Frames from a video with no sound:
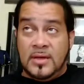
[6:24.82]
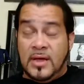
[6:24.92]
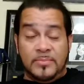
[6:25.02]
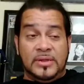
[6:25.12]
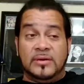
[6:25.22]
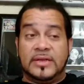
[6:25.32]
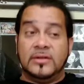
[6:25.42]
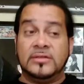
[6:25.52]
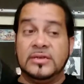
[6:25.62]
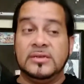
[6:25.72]
I've been looking
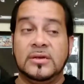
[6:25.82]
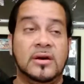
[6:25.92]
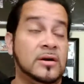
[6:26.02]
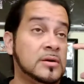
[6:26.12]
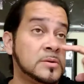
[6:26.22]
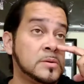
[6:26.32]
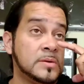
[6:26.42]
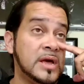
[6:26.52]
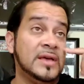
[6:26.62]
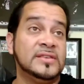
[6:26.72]
on the, um,
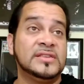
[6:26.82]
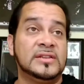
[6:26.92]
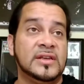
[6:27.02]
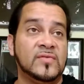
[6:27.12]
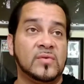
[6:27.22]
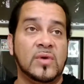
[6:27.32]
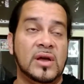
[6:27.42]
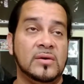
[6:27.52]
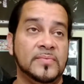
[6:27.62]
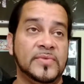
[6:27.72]
I had this idea for a
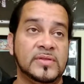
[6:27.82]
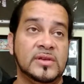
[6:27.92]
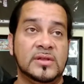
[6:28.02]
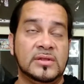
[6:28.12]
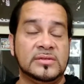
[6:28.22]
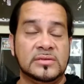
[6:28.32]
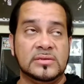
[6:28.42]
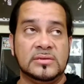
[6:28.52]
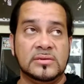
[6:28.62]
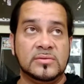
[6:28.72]
while, and then
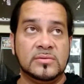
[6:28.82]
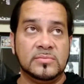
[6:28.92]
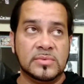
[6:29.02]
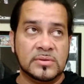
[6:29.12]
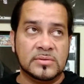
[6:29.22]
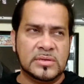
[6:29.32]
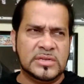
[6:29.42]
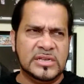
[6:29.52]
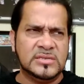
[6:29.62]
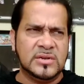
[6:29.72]
mm,
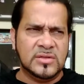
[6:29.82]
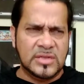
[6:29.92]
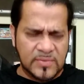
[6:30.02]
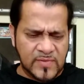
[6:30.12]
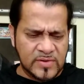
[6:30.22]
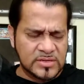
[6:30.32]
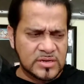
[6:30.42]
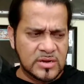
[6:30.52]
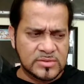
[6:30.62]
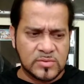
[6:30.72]
yesterday, the day before
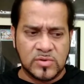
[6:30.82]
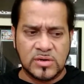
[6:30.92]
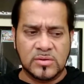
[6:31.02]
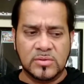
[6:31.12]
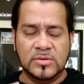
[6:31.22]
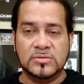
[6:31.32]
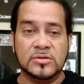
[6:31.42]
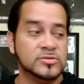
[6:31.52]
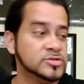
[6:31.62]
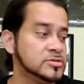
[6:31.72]
yesterday, I was at work,
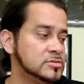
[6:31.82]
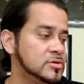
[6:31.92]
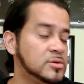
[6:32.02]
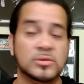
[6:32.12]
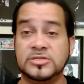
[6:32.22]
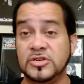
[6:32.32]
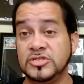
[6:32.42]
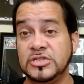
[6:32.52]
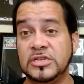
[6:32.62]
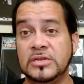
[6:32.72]
Google
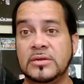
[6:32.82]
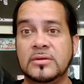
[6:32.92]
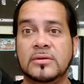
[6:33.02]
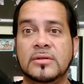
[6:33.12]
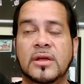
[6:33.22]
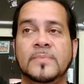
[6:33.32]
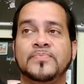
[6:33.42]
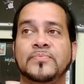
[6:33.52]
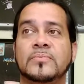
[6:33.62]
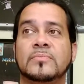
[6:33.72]
searching
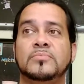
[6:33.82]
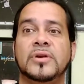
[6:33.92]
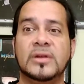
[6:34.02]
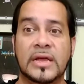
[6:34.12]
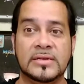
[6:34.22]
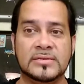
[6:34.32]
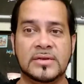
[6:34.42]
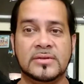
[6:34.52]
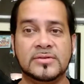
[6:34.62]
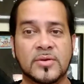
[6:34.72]
um, bird nest.
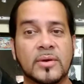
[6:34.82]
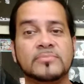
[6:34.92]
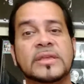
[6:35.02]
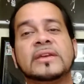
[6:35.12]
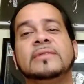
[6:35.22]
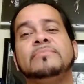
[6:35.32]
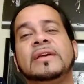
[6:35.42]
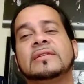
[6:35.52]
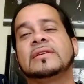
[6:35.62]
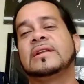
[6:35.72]
So I'm thinking of
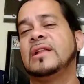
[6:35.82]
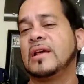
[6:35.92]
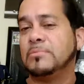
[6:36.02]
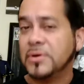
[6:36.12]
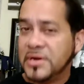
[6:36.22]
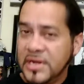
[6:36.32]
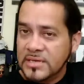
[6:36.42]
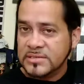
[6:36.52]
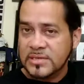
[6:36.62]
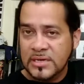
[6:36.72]
making kind of like a bird
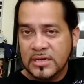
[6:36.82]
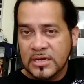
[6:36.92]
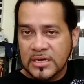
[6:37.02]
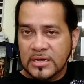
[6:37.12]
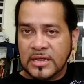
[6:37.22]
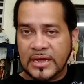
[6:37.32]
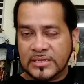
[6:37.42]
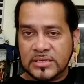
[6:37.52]
nest. Like,